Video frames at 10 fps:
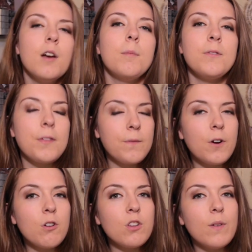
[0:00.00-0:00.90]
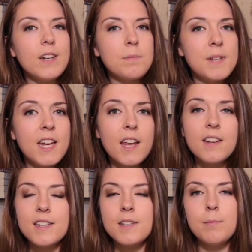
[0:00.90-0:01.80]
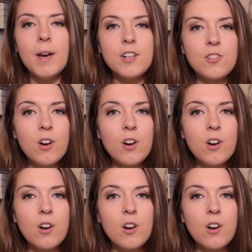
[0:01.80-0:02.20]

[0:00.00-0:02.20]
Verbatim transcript: but if the photo you end up taking doesn't match your